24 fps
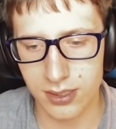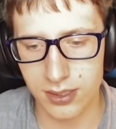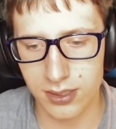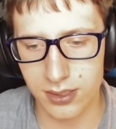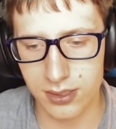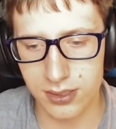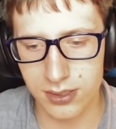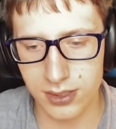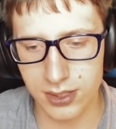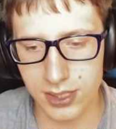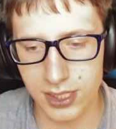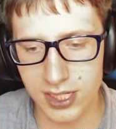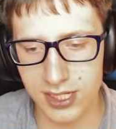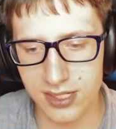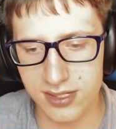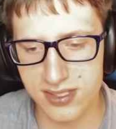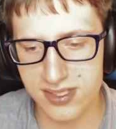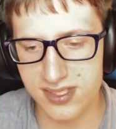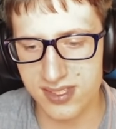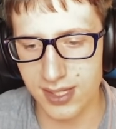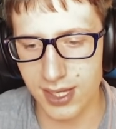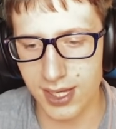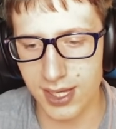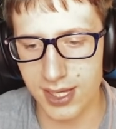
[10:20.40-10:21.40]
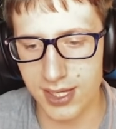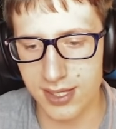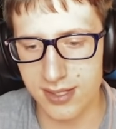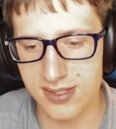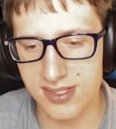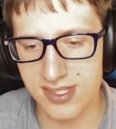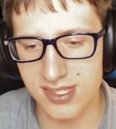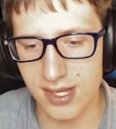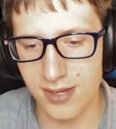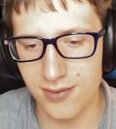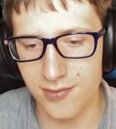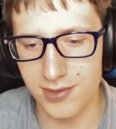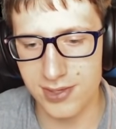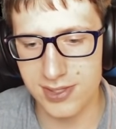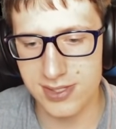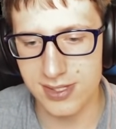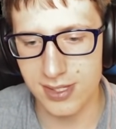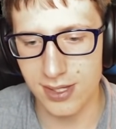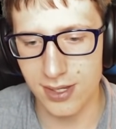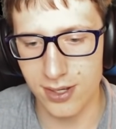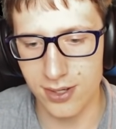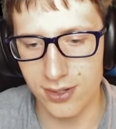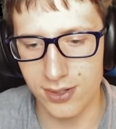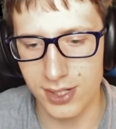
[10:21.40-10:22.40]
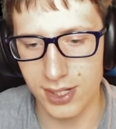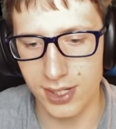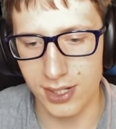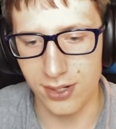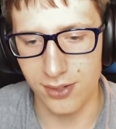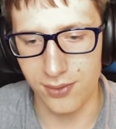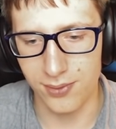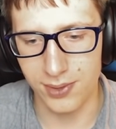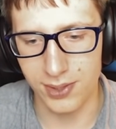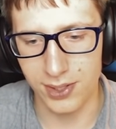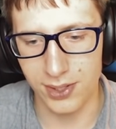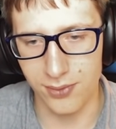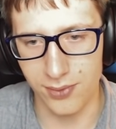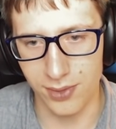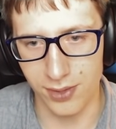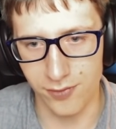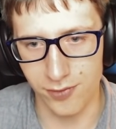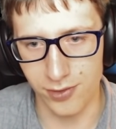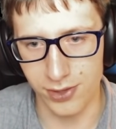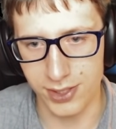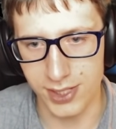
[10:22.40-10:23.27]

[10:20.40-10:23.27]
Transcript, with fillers: Gliese 87. Okay, no, we're gonna wait for the